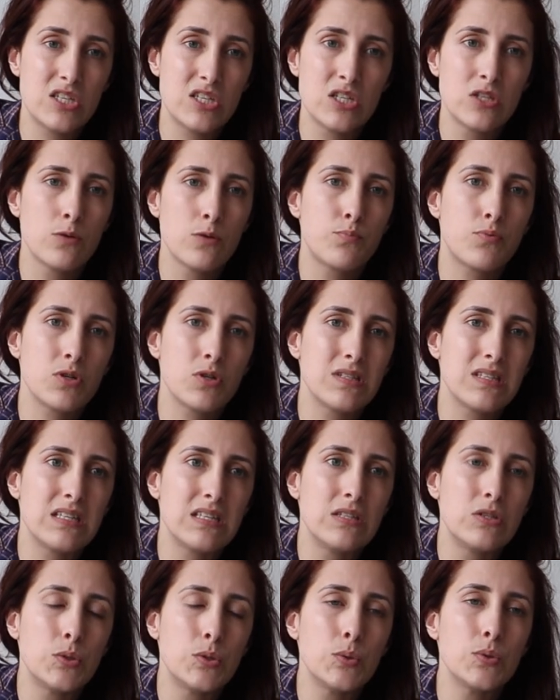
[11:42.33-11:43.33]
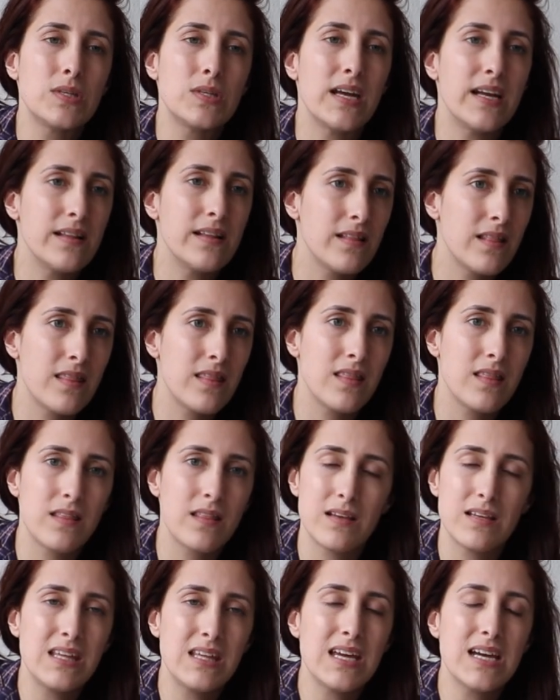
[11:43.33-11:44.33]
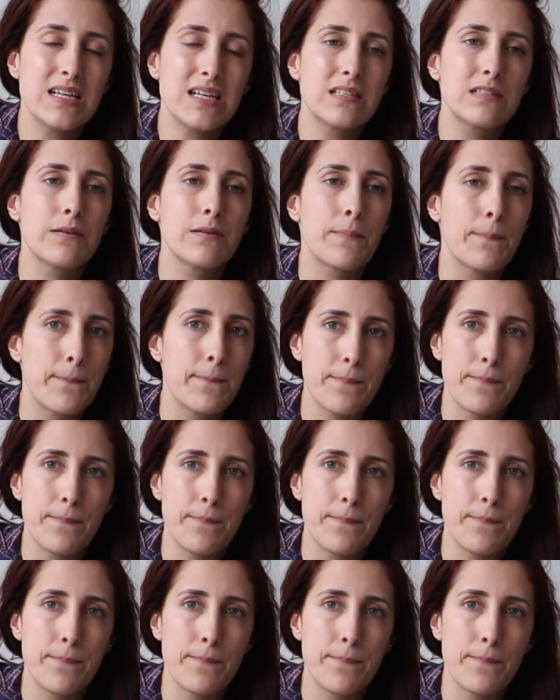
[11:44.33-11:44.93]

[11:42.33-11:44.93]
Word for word: she's a prostitute and yes,